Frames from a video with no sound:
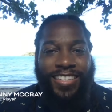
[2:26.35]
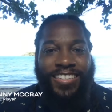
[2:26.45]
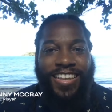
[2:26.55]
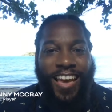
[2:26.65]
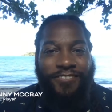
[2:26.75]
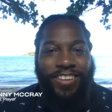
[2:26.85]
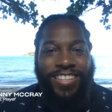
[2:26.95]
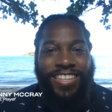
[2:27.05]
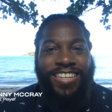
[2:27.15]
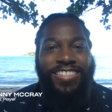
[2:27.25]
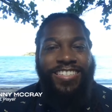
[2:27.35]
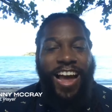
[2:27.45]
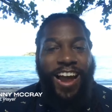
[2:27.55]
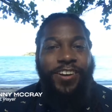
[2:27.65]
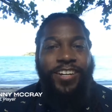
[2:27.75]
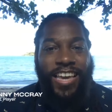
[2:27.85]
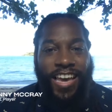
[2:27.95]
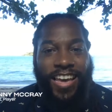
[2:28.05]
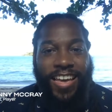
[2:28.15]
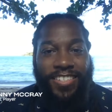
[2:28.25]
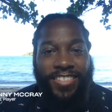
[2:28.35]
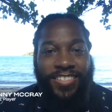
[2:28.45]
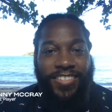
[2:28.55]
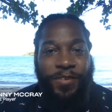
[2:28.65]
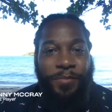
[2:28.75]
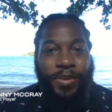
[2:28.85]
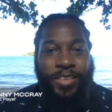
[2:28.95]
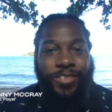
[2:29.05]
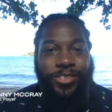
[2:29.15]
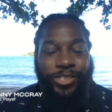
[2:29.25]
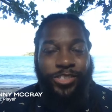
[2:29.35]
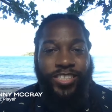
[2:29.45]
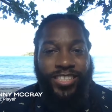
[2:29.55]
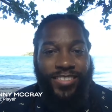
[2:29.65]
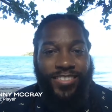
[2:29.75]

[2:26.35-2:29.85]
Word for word: is having the entire cast be the jury.